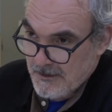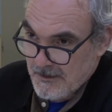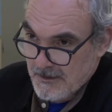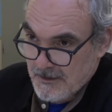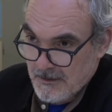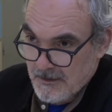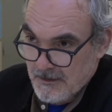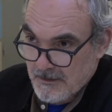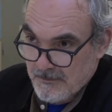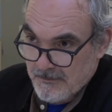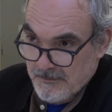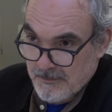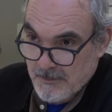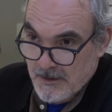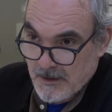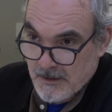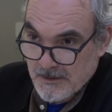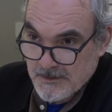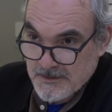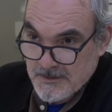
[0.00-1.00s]
from
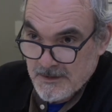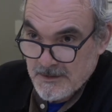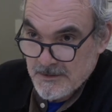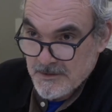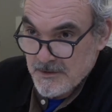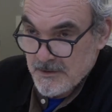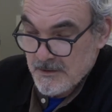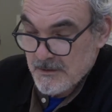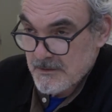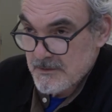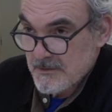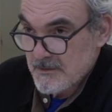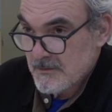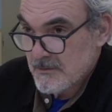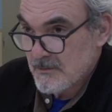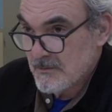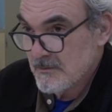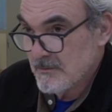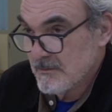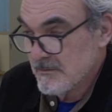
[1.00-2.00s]
architecture
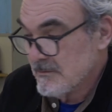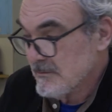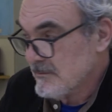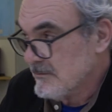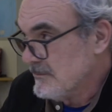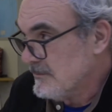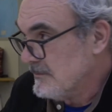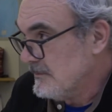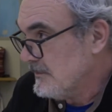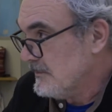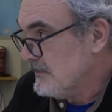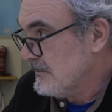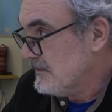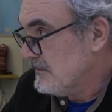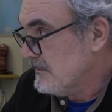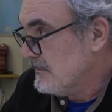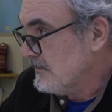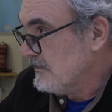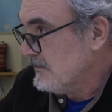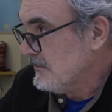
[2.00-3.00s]
to
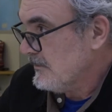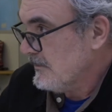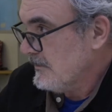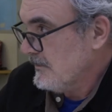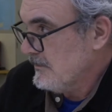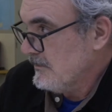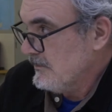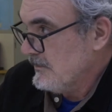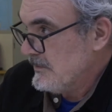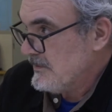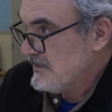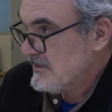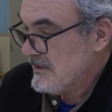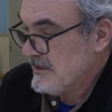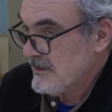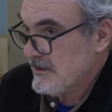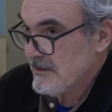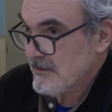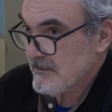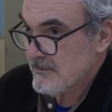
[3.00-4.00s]

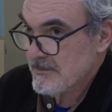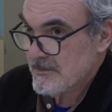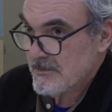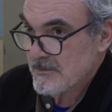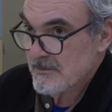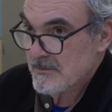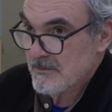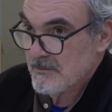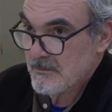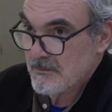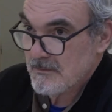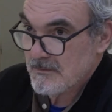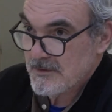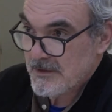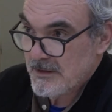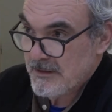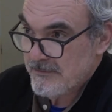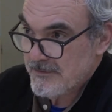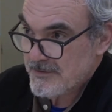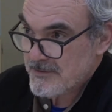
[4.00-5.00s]
museum to
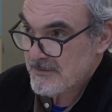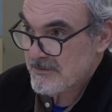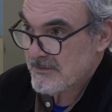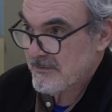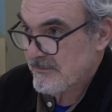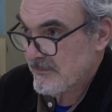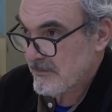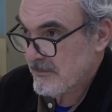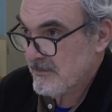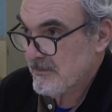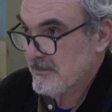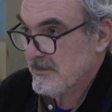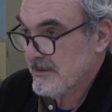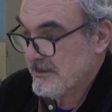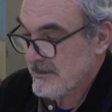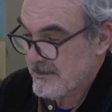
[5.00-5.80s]
television to film,